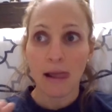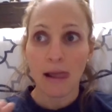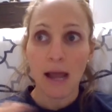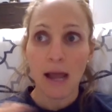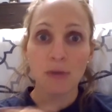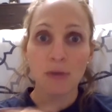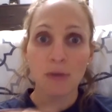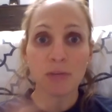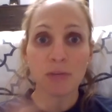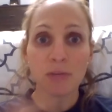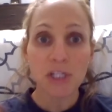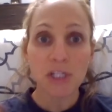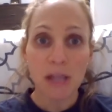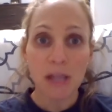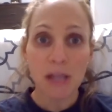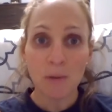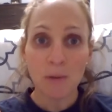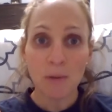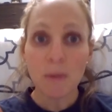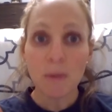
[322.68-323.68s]
I would reach a
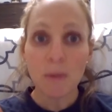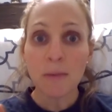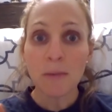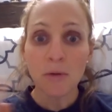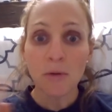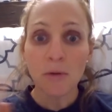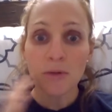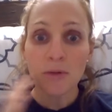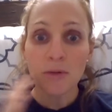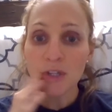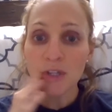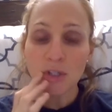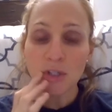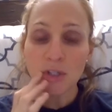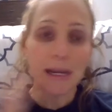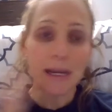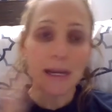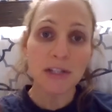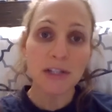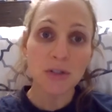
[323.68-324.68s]
lot more people through social,
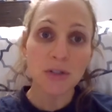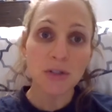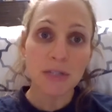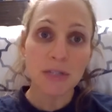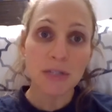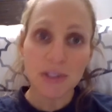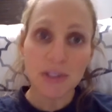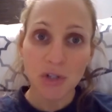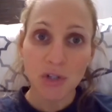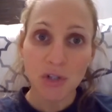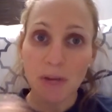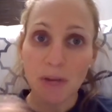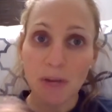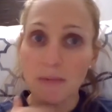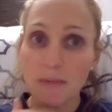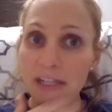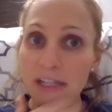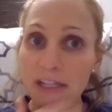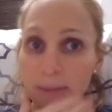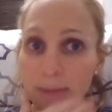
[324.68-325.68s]
and I do use Instagram and
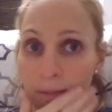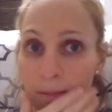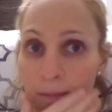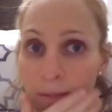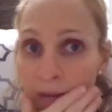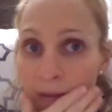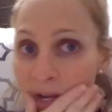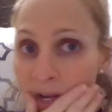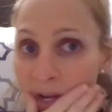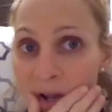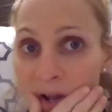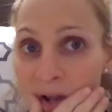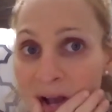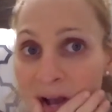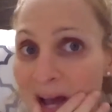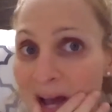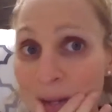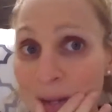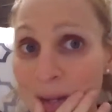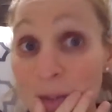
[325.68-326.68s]
Facebook, but
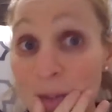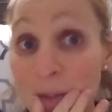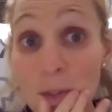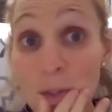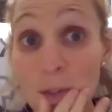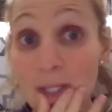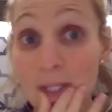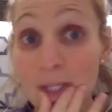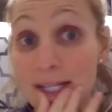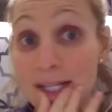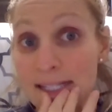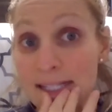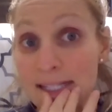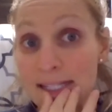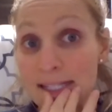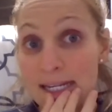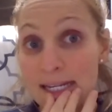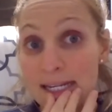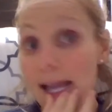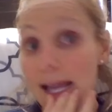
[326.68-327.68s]
I don't utilize it
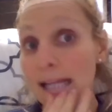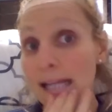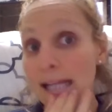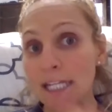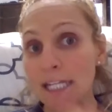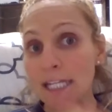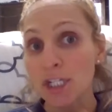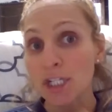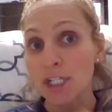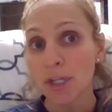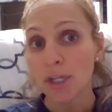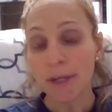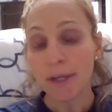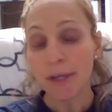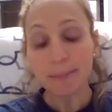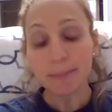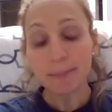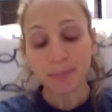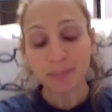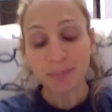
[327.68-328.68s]
as I should.
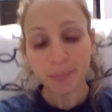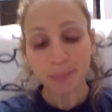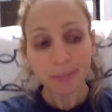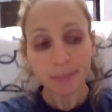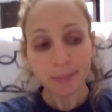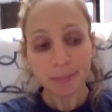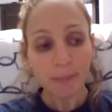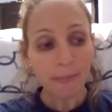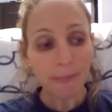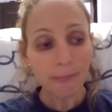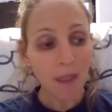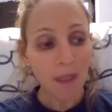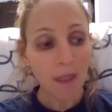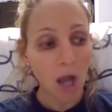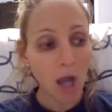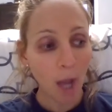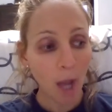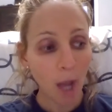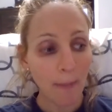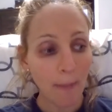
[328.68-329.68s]

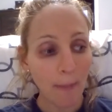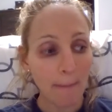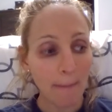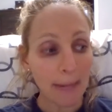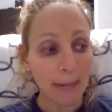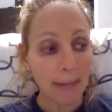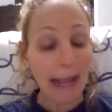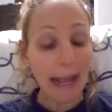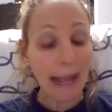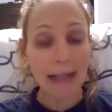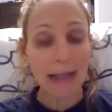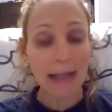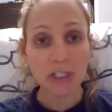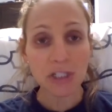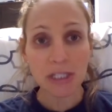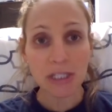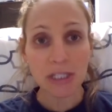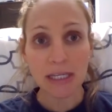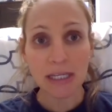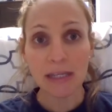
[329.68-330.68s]
But I
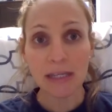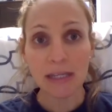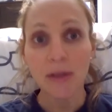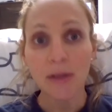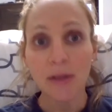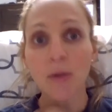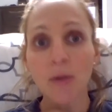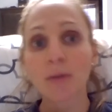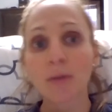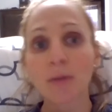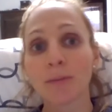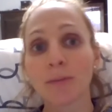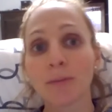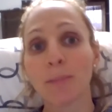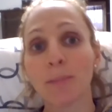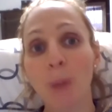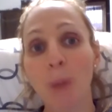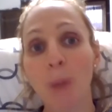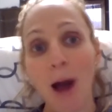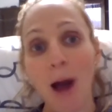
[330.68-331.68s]
actually
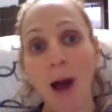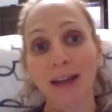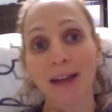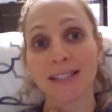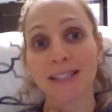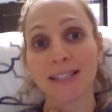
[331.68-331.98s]
bought